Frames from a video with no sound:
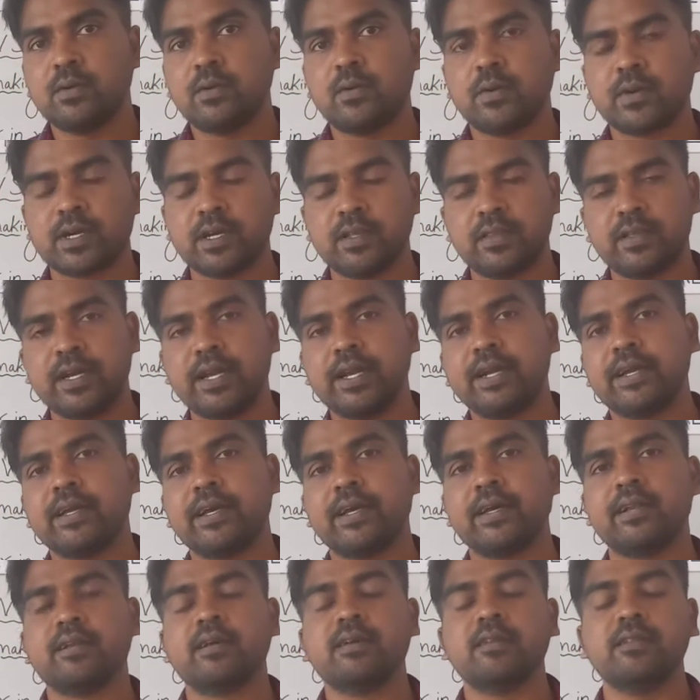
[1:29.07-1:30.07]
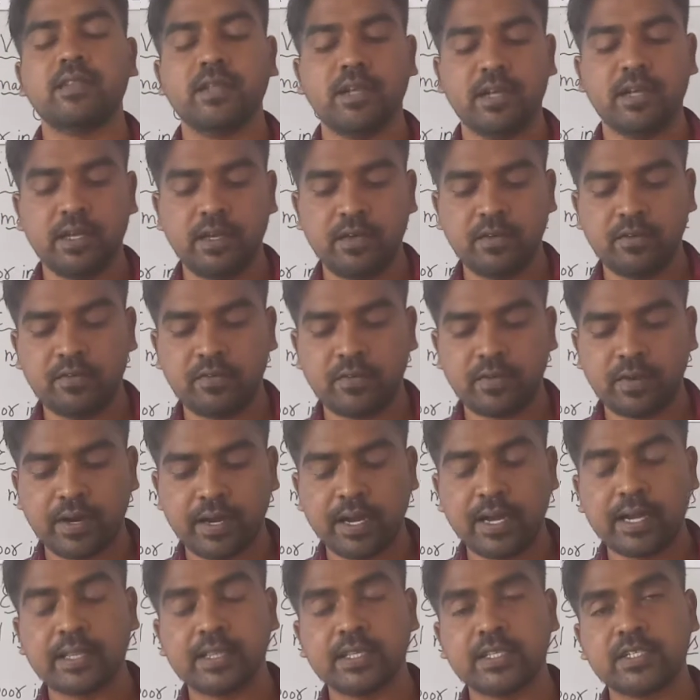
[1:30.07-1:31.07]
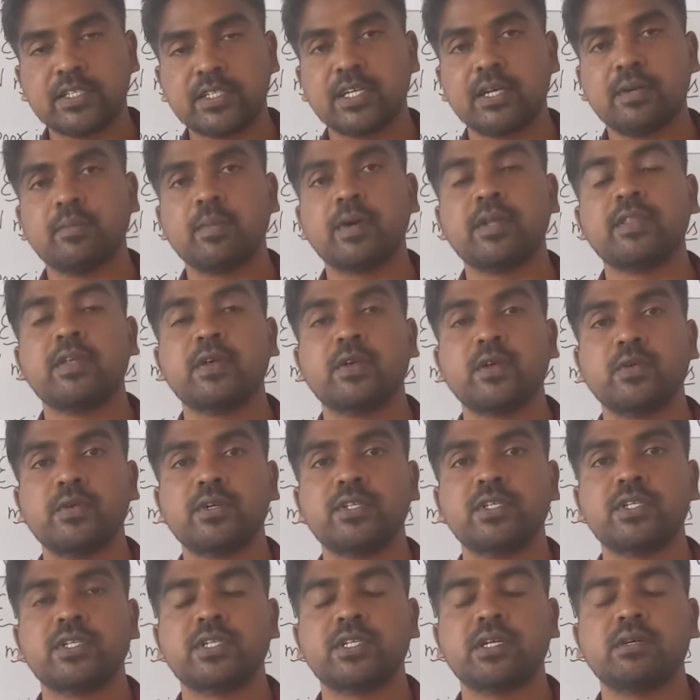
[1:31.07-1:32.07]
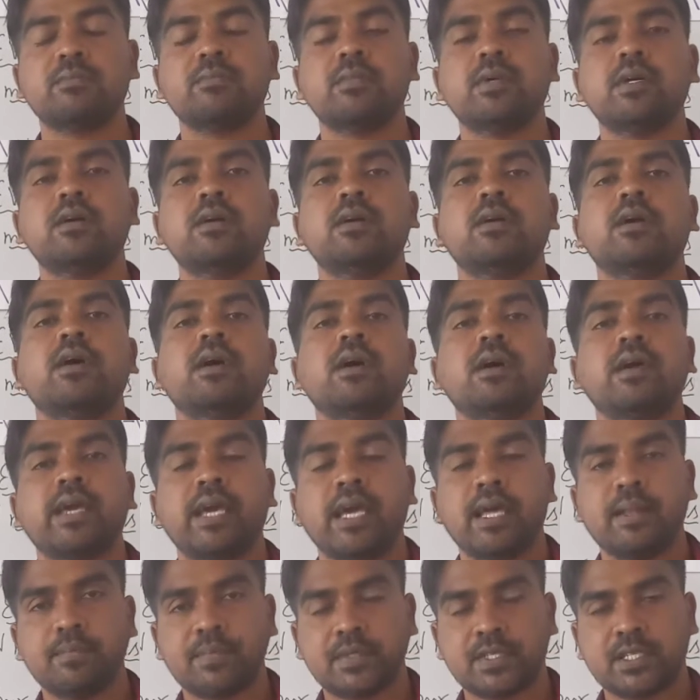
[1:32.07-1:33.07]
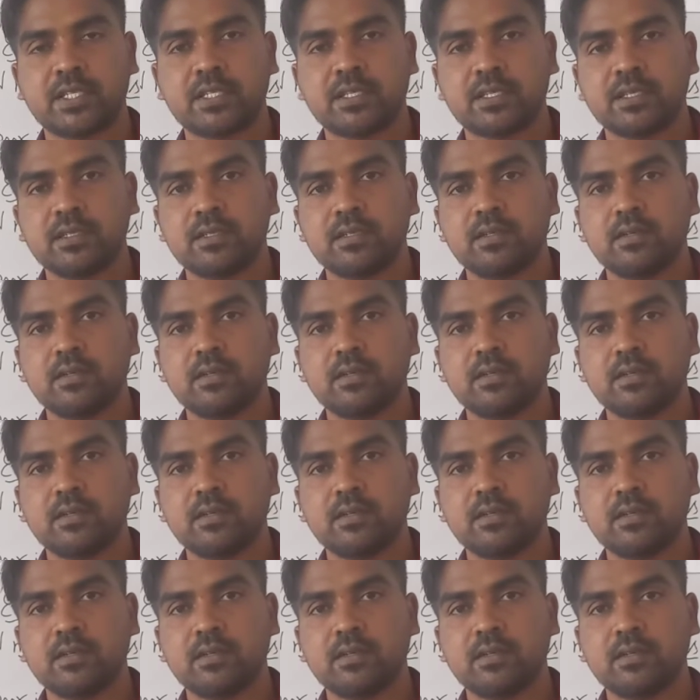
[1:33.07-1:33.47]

Okay, the leaf and the stem and the root system helps